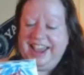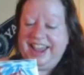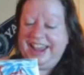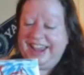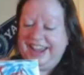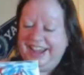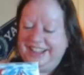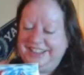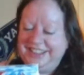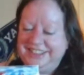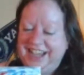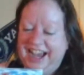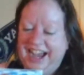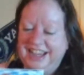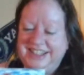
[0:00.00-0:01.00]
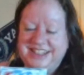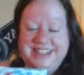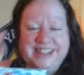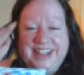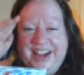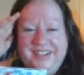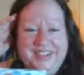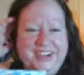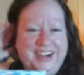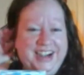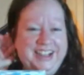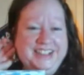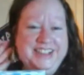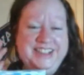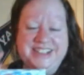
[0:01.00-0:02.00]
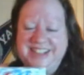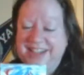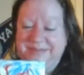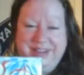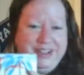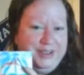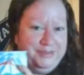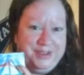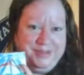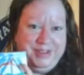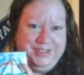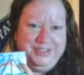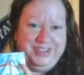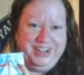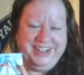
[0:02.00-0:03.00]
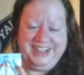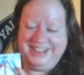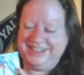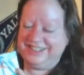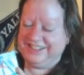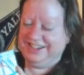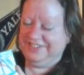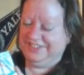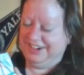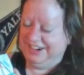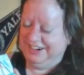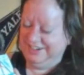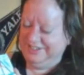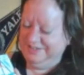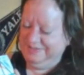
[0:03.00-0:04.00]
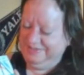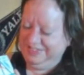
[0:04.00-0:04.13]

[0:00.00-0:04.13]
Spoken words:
And I just love her. She's just like my little mermaid friend. I just love her.